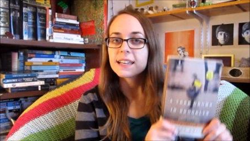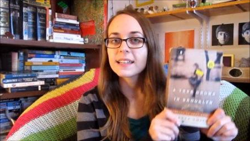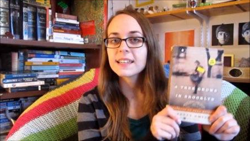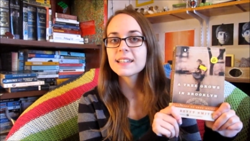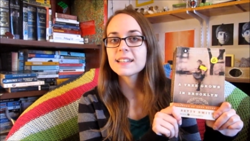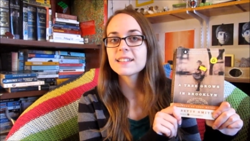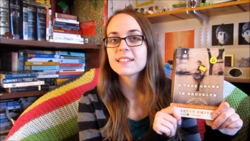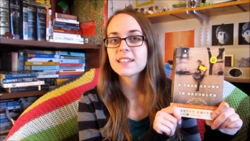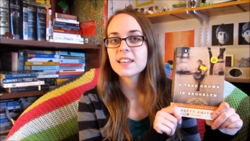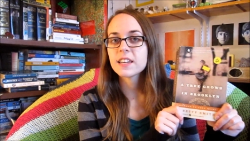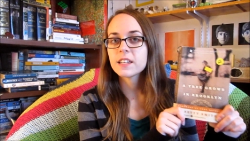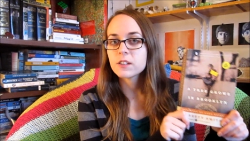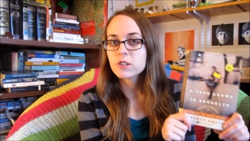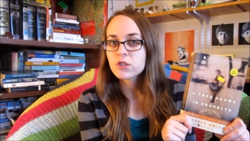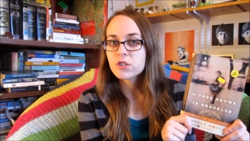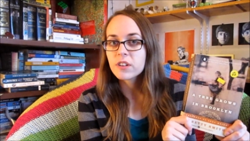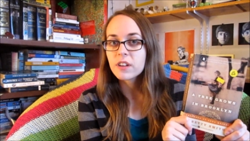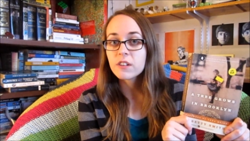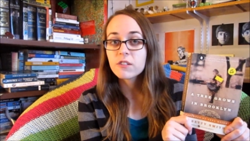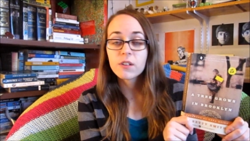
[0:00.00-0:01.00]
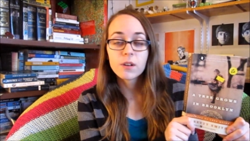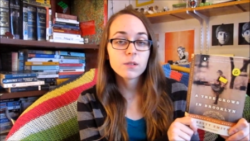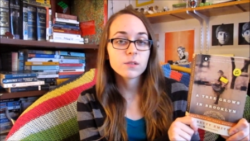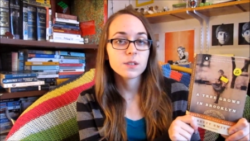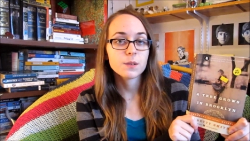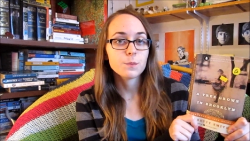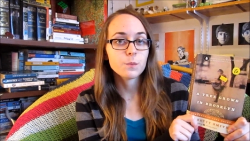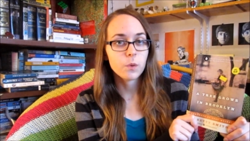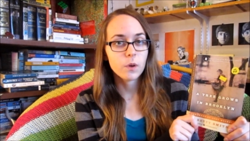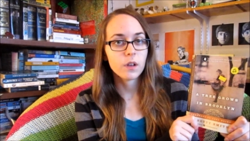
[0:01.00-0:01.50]
is A Tree Grows
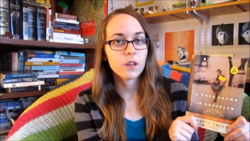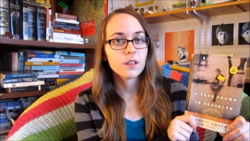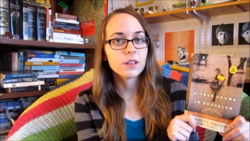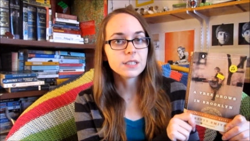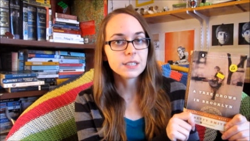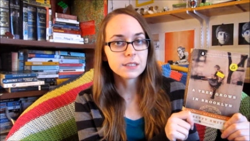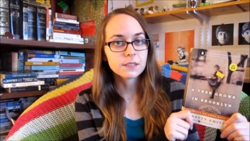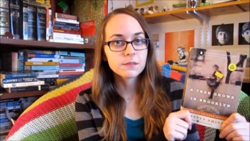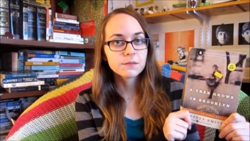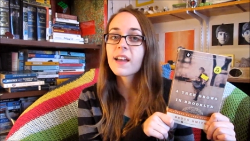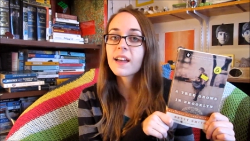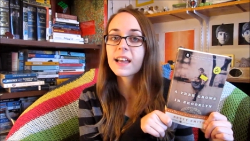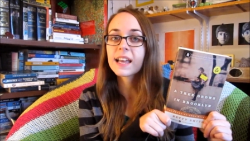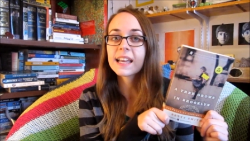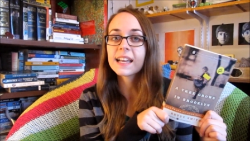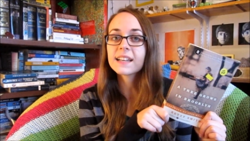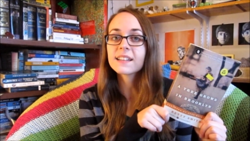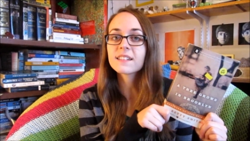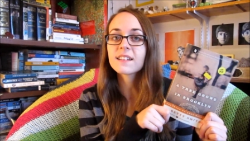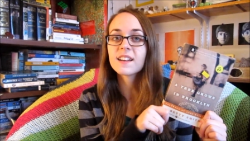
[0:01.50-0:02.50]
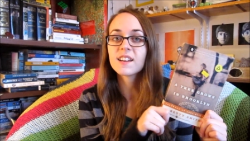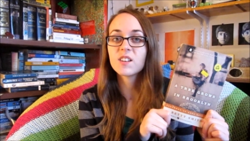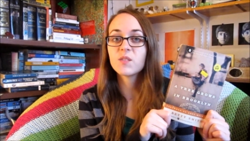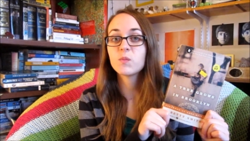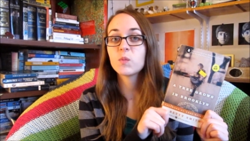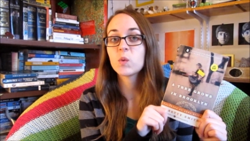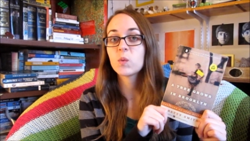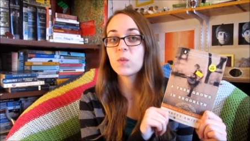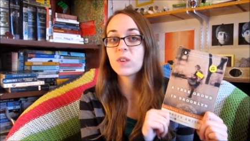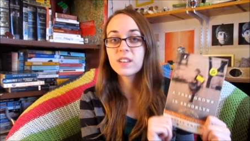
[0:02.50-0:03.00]
in Brooklyn, and
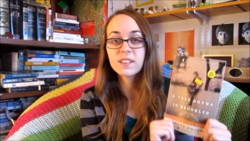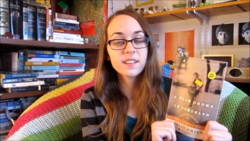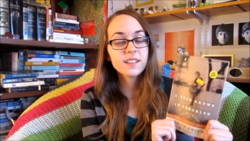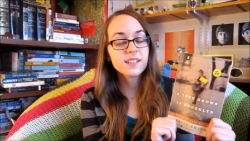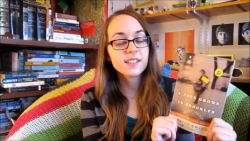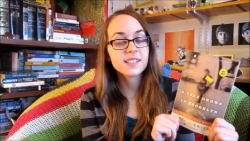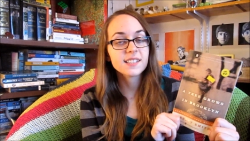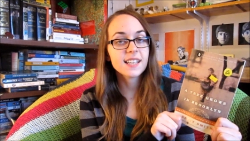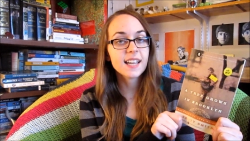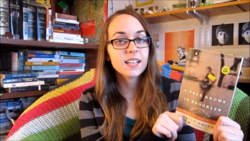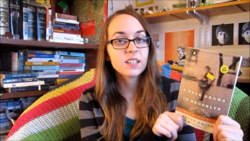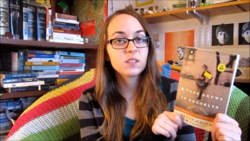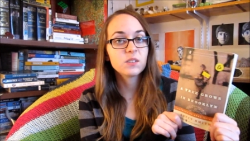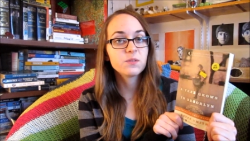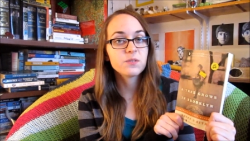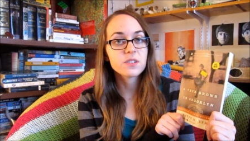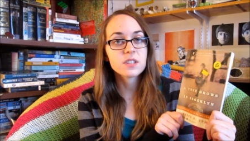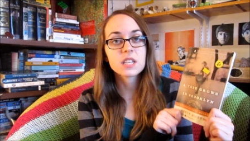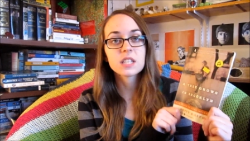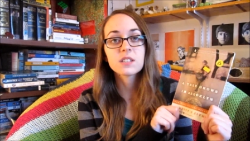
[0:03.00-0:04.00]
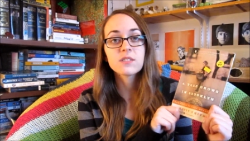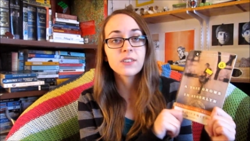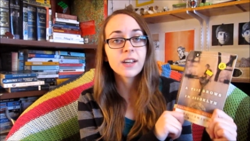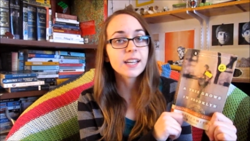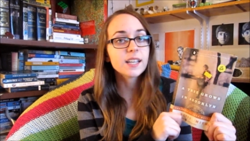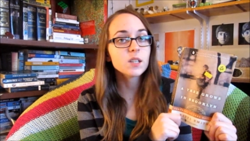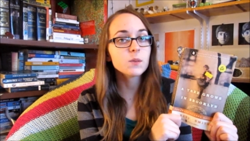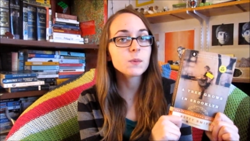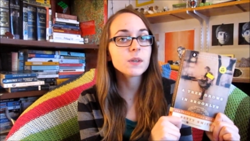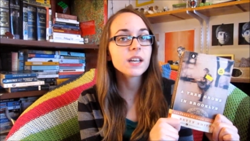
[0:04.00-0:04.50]
I'm really excited for this
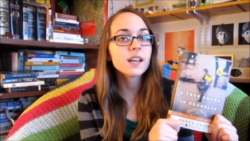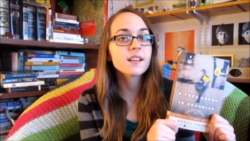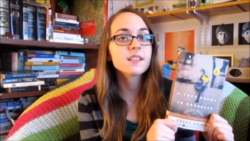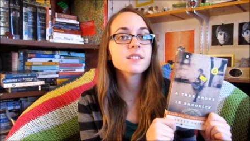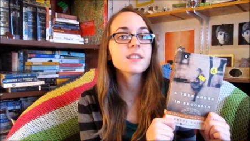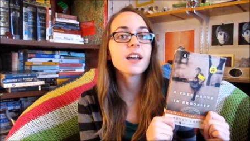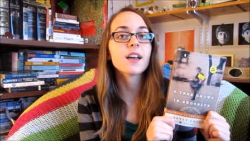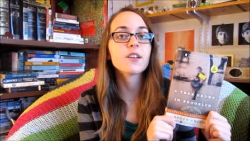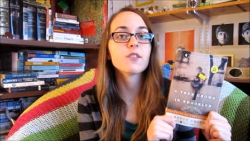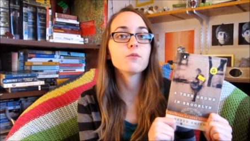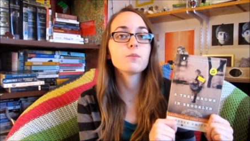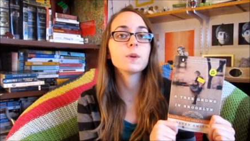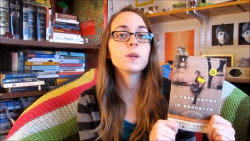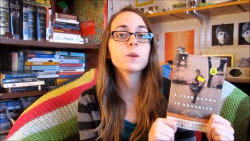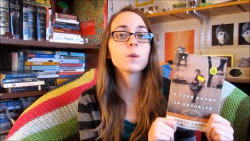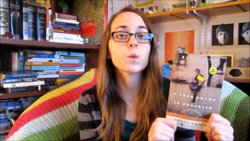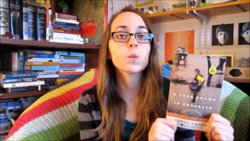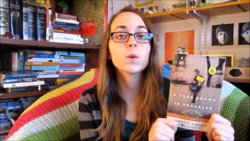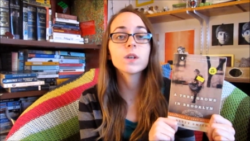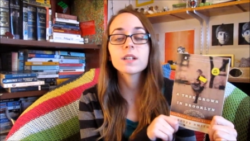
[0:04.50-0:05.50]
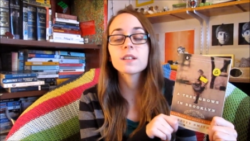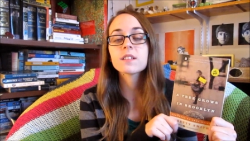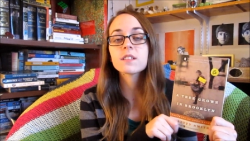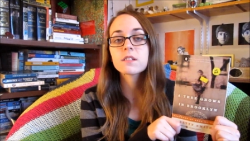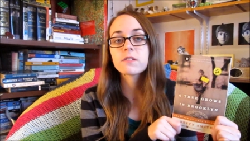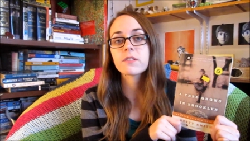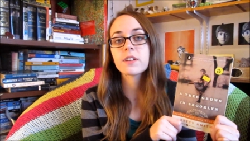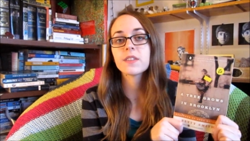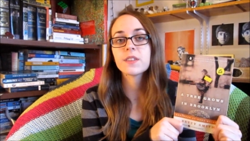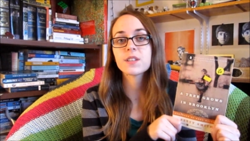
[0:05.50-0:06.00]
find because I've been wanting
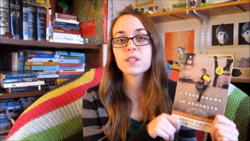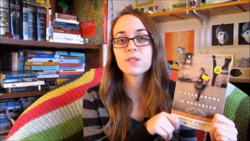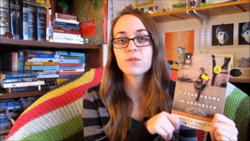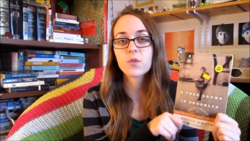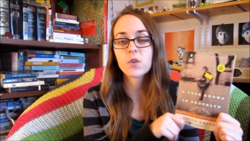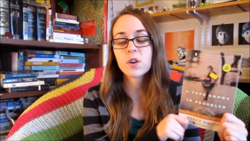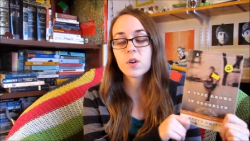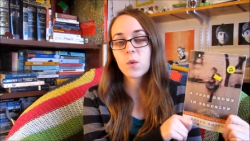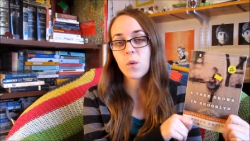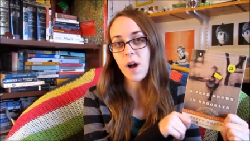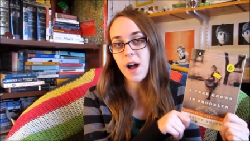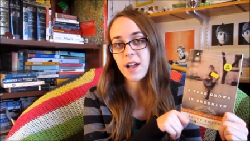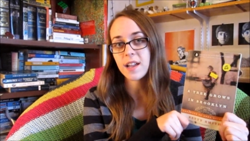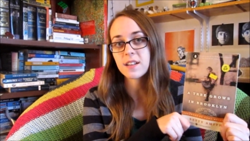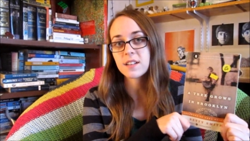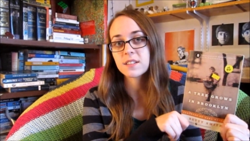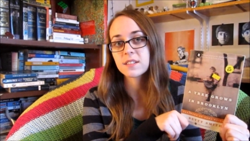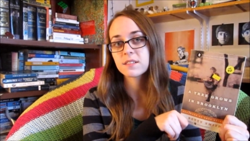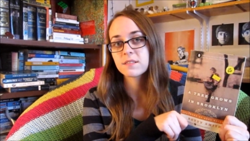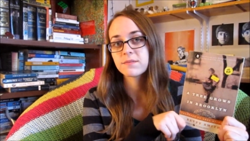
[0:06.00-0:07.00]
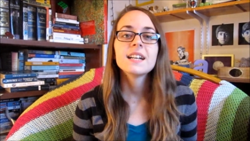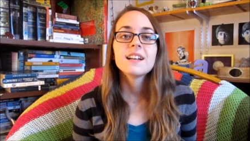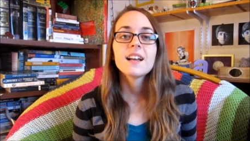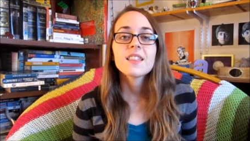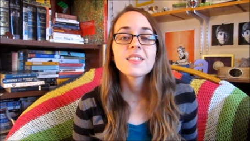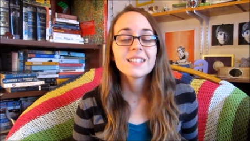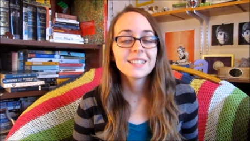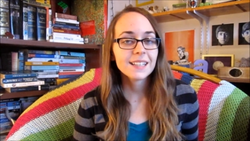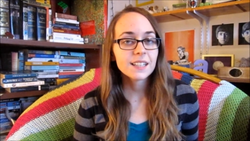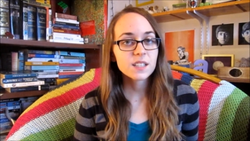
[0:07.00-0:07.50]
to read this for a while.
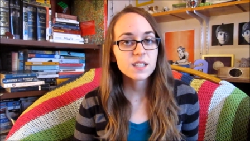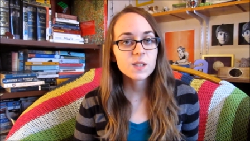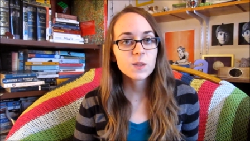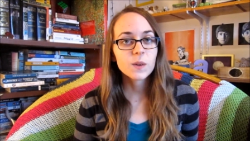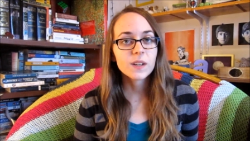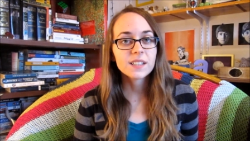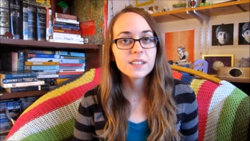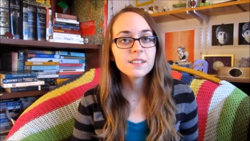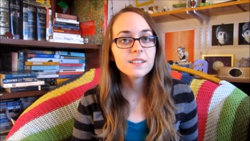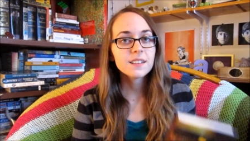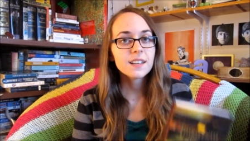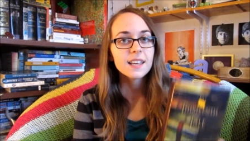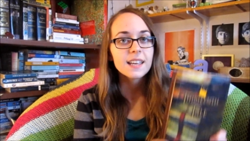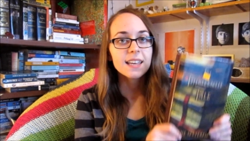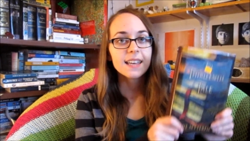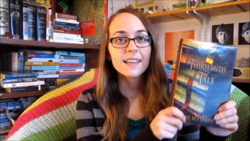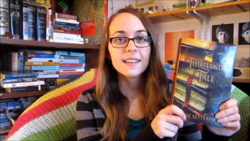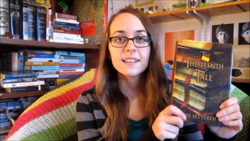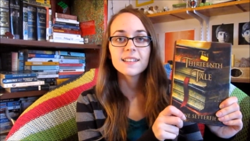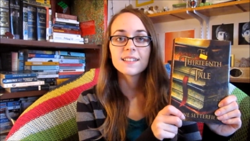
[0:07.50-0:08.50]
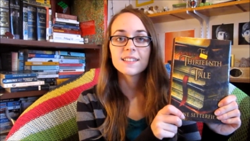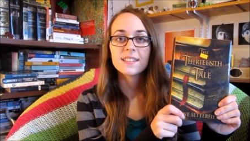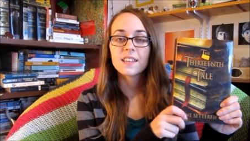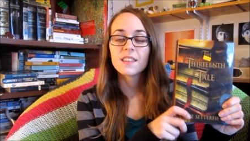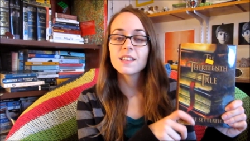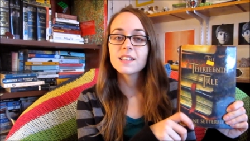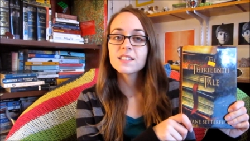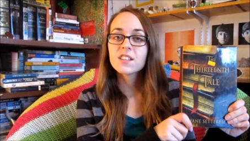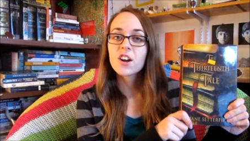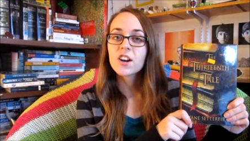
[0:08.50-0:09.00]
The next one is
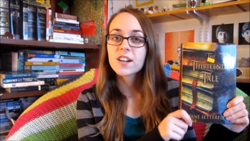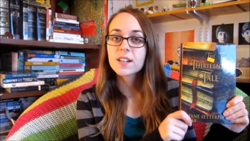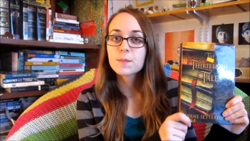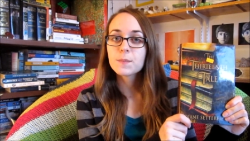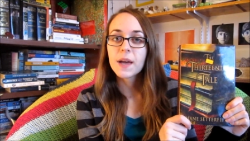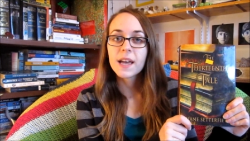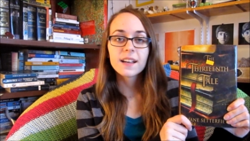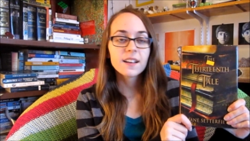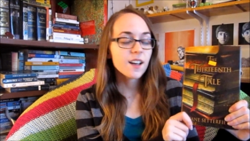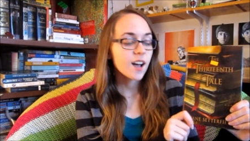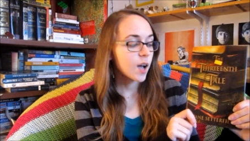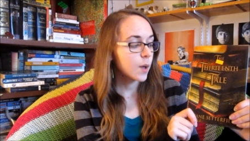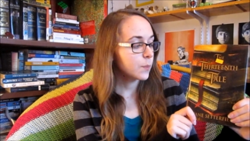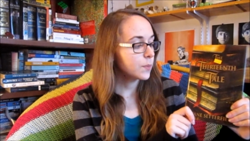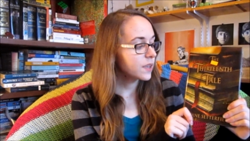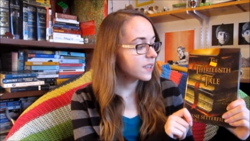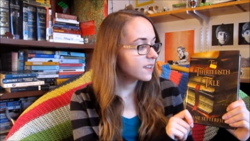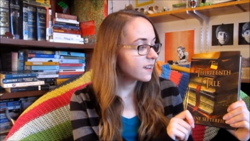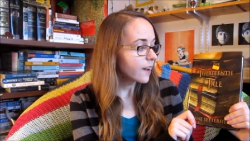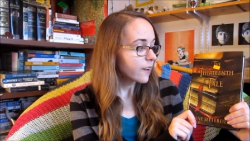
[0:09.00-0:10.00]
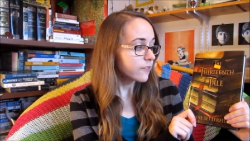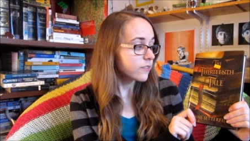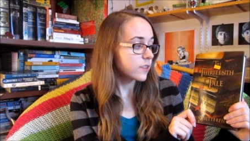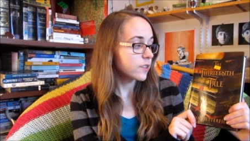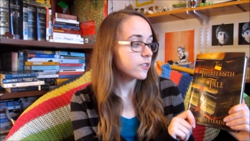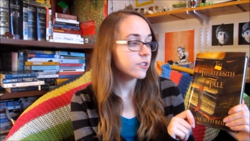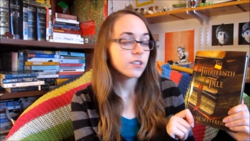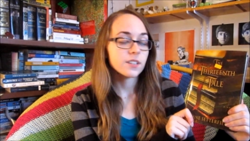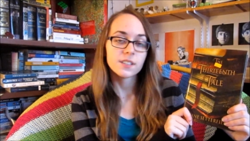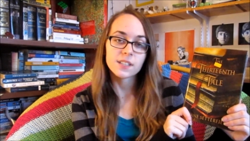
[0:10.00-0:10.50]
this hardback copy of The
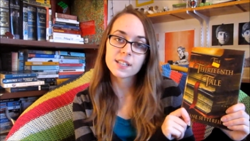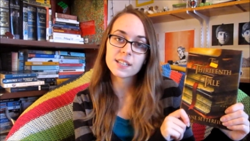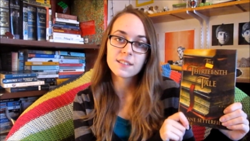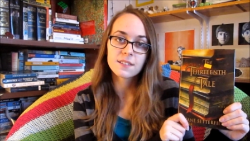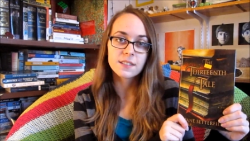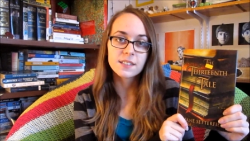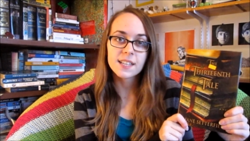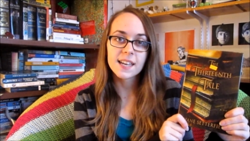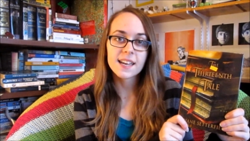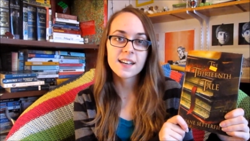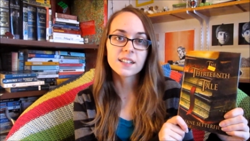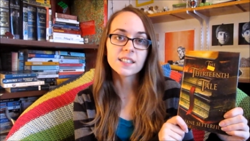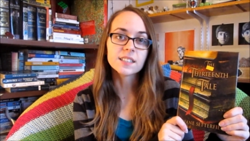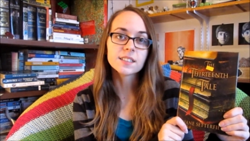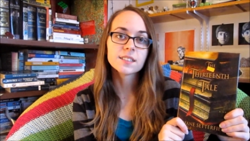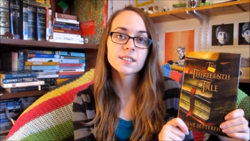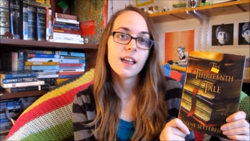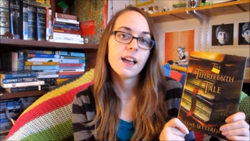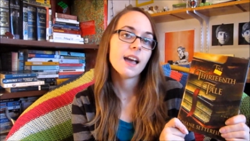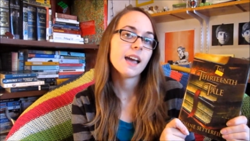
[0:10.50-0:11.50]
13th Tale.